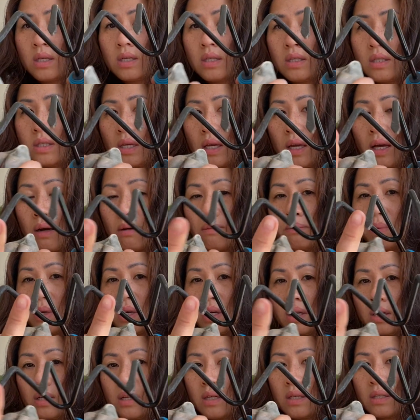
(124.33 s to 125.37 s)
You see how
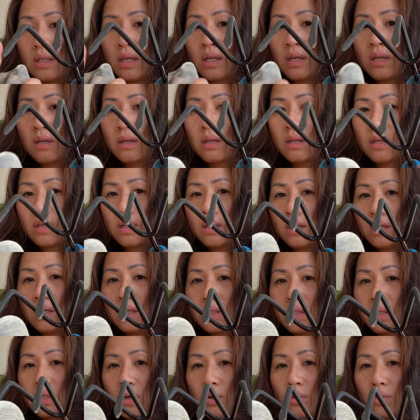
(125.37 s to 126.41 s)
big it is here?
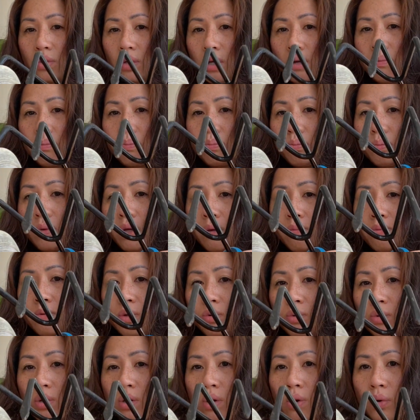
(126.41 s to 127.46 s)
So if
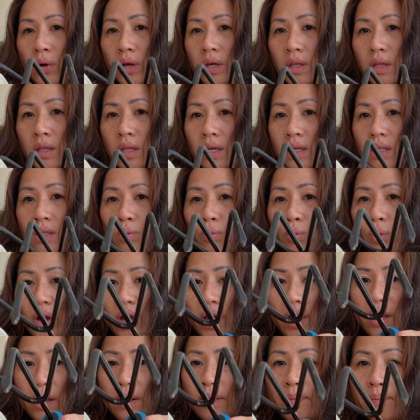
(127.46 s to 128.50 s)
you were going this
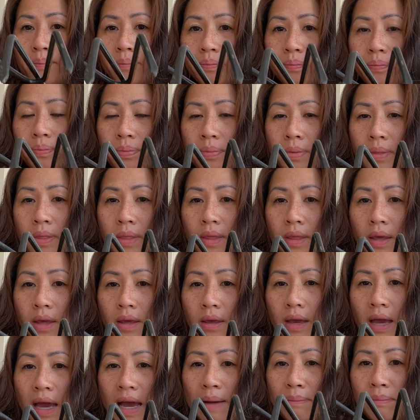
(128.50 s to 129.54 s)
way,
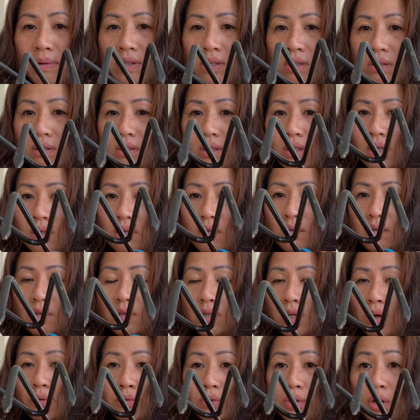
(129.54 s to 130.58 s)
you
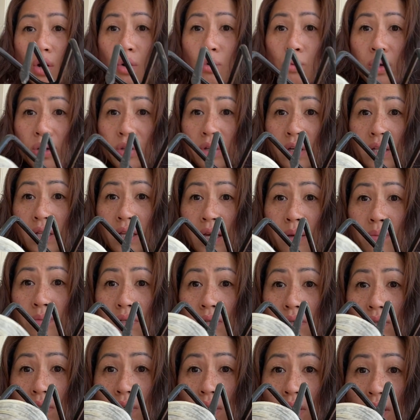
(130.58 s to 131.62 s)
don't know where the clams
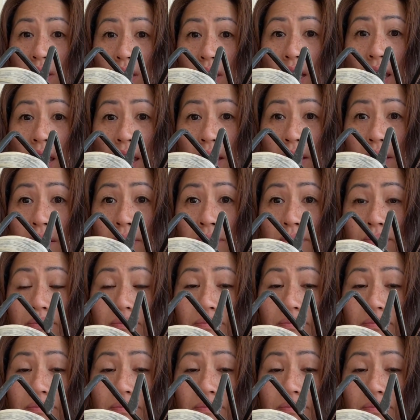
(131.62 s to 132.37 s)
is going to lay.